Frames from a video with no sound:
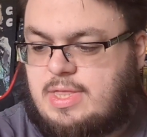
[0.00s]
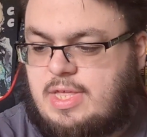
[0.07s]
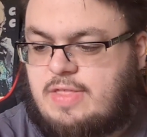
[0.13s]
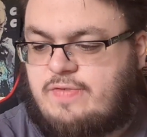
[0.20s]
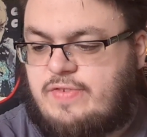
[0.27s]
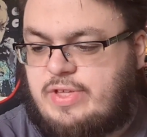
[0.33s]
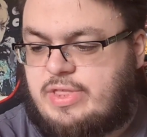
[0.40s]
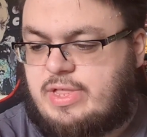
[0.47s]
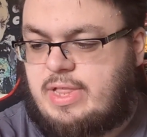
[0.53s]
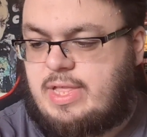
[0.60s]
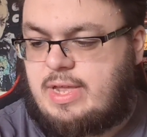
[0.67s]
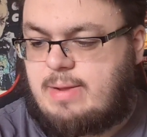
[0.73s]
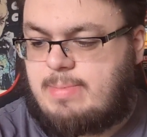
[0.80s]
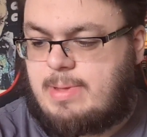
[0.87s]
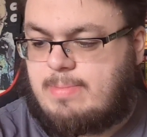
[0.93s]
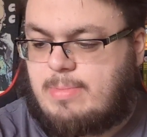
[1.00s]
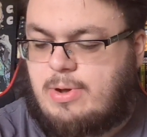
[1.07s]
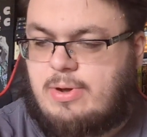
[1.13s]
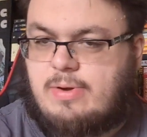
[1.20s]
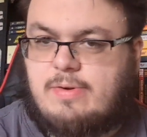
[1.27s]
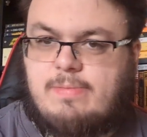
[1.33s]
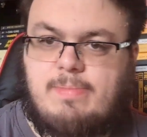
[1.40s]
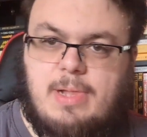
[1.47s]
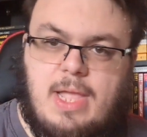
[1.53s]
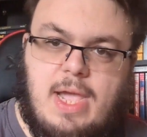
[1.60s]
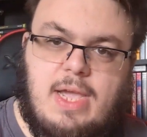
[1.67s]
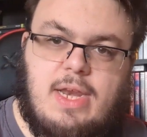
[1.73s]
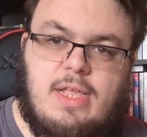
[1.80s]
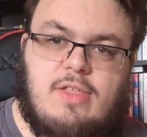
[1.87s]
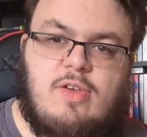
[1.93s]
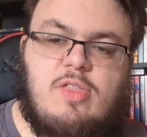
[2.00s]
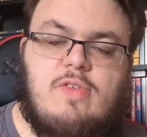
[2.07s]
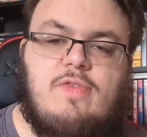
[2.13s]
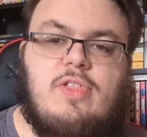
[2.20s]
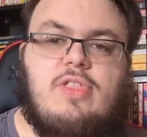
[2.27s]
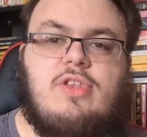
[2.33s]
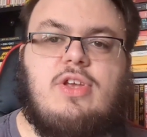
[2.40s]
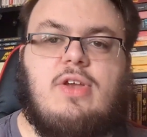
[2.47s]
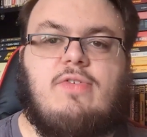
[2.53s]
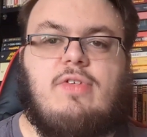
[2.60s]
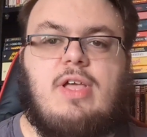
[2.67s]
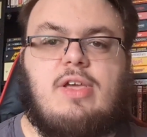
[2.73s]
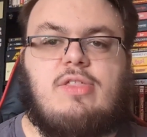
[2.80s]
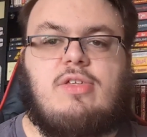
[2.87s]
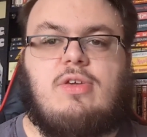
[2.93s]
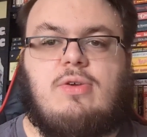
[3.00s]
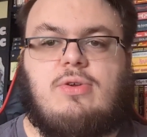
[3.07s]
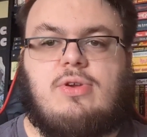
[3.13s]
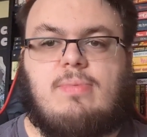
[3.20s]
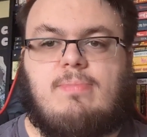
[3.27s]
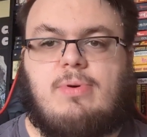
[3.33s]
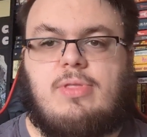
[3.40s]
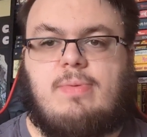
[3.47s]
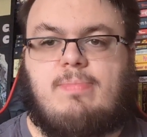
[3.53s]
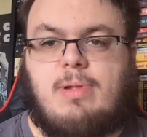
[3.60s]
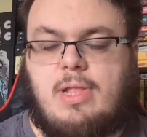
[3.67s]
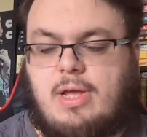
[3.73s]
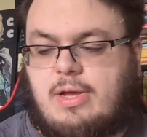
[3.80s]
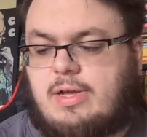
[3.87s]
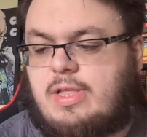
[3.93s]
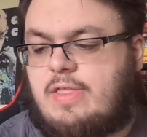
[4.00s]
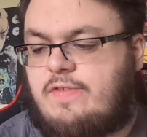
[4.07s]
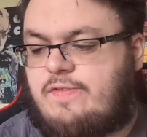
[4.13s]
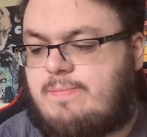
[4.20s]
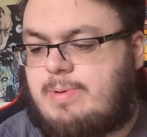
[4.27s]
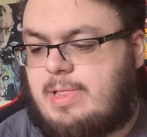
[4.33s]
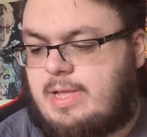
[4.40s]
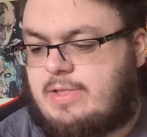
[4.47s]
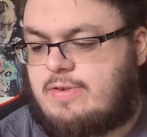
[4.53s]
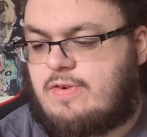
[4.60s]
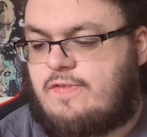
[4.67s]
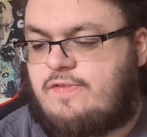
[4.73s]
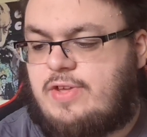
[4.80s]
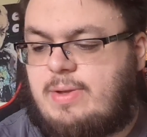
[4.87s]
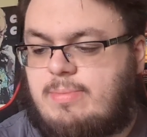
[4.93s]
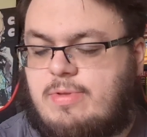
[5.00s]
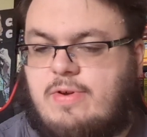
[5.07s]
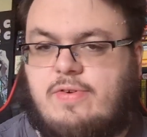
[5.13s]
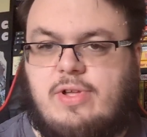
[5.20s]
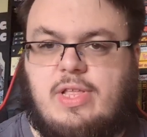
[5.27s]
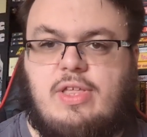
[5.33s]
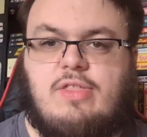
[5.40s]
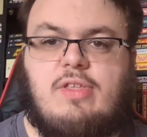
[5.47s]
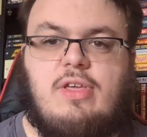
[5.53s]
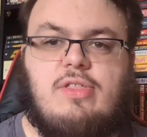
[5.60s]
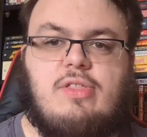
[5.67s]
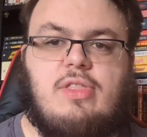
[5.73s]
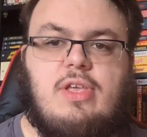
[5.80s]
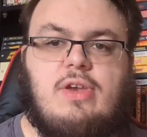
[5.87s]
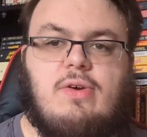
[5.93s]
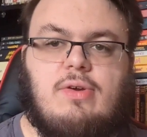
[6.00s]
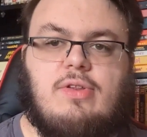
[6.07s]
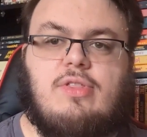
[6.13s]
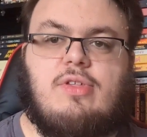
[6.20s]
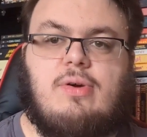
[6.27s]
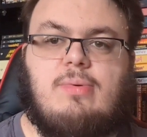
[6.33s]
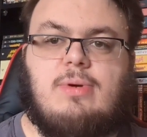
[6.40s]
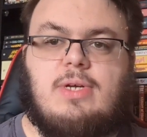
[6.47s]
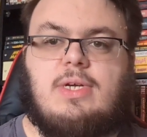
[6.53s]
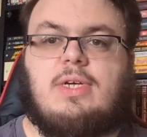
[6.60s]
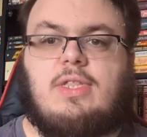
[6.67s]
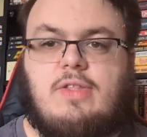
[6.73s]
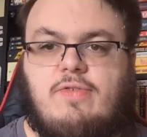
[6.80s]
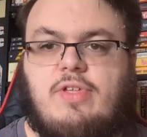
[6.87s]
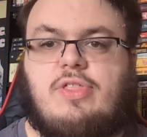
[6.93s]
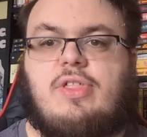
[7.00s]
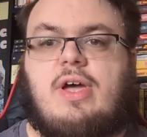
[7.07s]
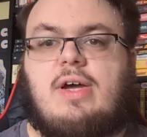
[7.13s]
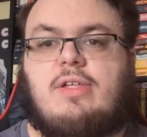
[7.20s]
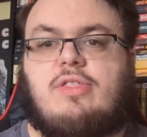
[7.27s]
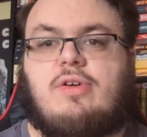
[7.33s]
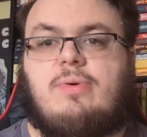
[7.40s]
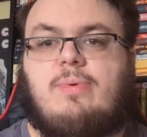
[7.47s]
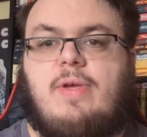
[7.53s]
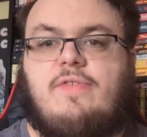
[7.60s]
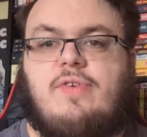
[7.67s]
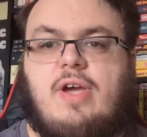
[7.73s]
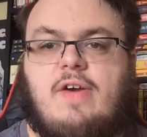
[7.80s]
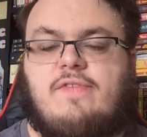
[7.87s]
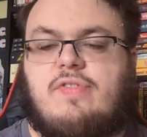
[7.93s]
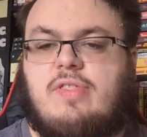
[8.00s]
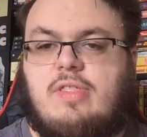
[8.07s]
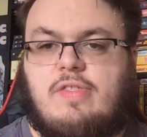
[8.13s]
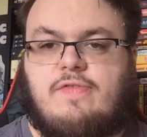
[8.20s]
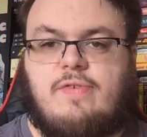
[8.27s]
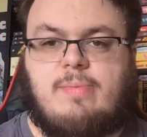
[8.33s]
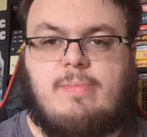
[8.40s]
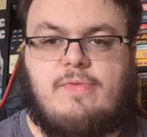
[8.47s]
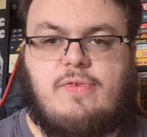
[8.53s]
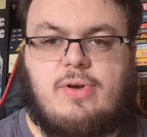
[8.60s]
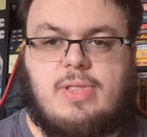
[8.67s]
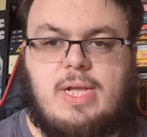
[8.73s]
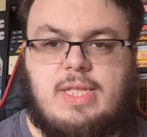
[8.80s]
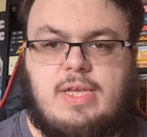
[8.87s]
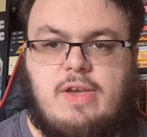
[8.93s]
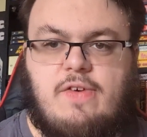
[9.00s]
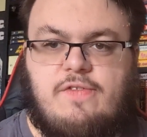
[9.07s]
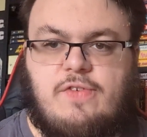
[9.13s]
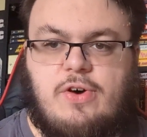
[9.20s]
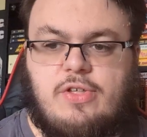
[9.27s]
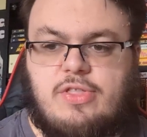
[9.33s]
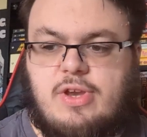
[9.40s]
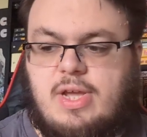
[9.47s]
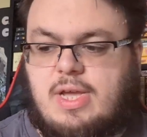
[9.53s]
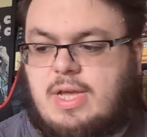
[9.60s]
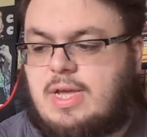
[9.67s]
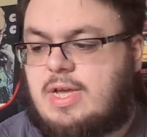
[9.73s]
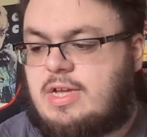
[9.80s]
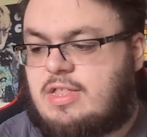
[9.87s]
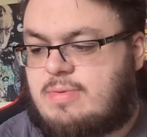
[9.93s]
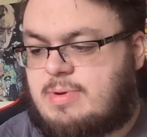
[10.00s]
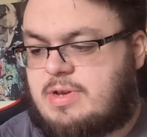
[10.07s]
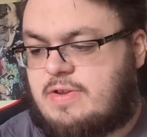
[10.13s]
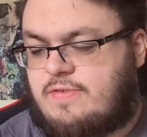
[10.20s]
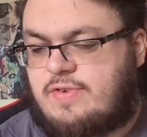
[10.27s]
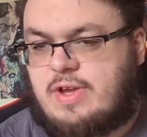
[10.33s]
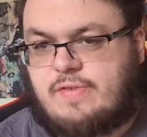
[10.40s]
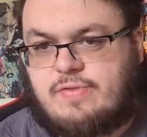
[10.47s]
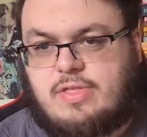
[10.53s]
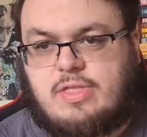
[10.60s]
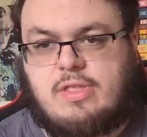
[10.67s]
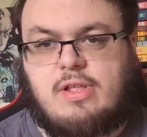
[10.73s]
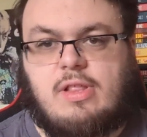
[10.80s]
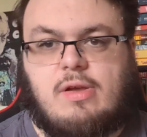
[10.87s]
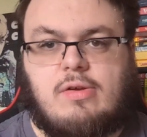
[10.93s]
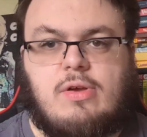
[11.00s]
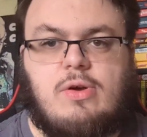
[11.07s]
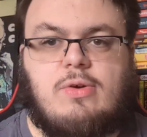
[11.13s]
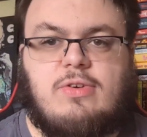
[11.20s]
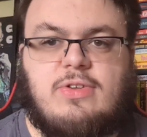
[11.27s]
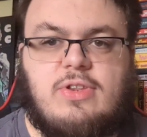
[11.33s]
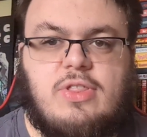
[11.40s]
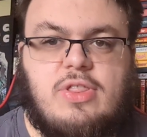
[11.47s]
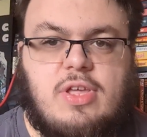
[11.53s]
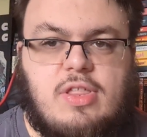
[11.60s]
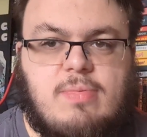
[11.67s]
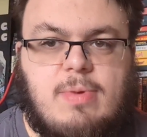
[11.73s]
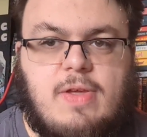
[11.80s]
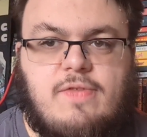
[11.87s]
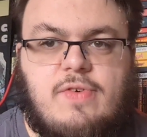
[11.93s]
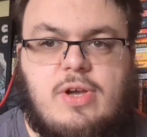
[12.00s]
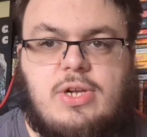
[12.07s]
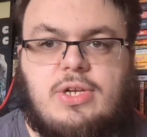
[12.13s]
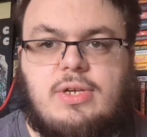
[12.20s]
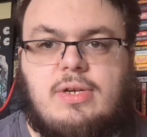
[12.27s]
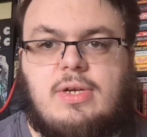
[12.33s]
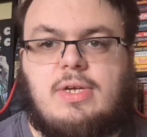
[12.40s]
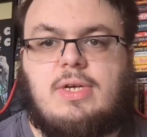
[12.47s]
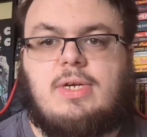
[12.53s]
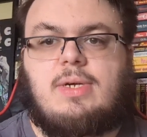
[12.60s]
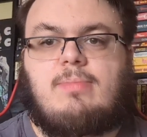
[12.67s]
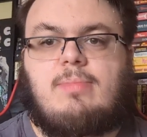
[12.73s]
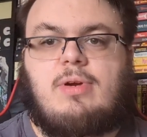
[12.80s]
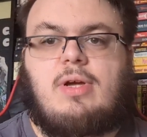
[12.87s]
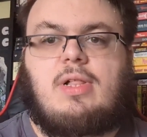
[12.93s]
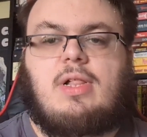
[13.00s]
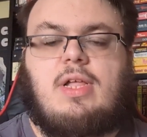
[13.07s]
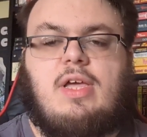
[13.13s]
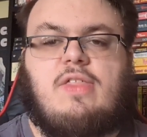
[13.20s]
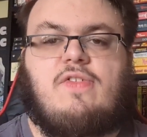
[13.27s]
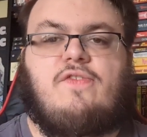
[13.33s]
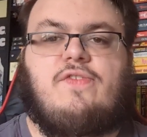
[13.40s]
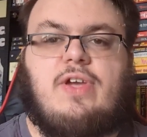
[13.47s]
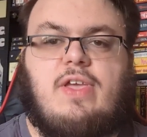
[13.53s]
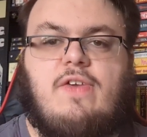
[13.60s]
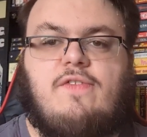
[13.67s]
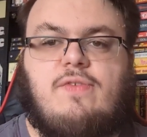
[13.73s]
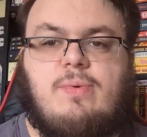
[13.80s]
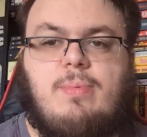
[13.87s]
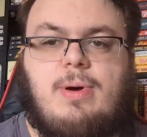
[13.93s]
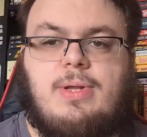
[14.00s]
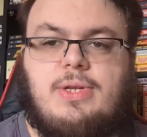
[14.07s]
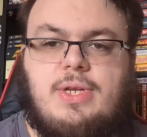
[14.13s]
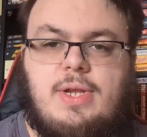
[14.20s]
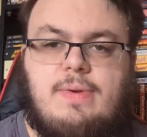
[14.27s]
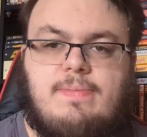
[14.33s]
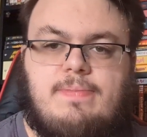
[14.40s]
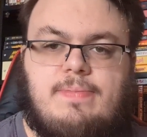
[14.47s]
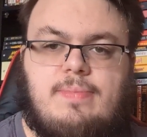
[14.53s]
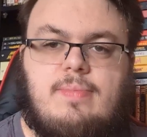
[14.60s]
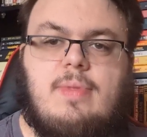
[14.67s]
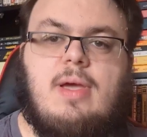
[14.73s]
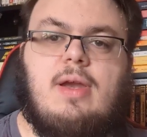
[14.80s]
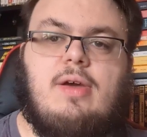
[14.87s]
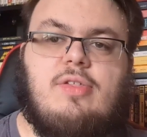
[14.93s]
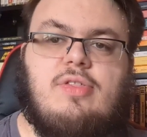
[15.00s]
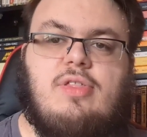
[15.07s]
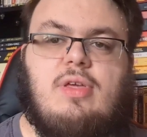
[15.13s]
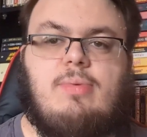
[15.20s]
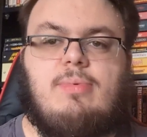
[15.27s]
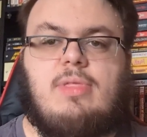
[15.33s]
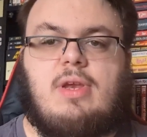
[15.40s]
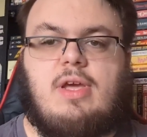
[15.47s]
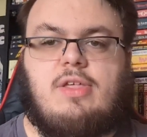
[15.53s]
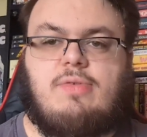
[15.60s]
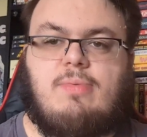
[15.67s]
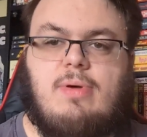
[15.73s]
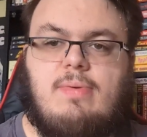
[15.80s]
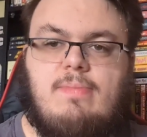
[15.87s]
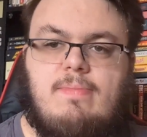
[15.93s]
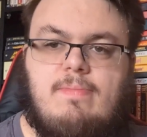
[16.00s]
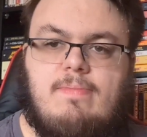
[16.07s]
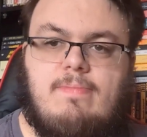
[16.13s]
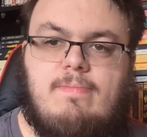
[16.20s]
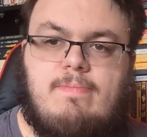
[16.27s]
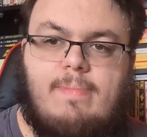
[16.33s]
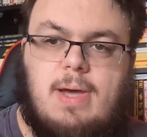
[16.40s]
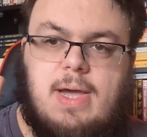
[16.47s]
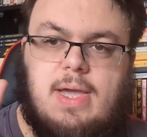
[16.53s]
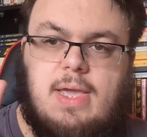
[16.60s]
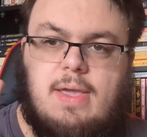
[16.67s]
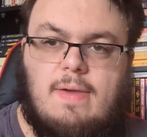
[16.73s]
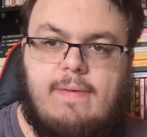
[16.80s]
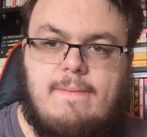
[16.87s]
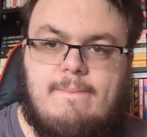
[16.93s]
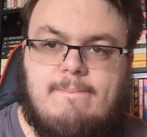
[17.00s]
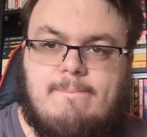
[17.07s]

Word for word: this feels a little bit more plain in terms of its general execution, but the plot and the political themes are at least decently done. So there is that. So if you have seen this film before, I'd like to hear your thoughts on it, especially if you have seen the longer one hundred six minute version. But nonetheless, thank you for watching, and I'll see you in the next one. Bye.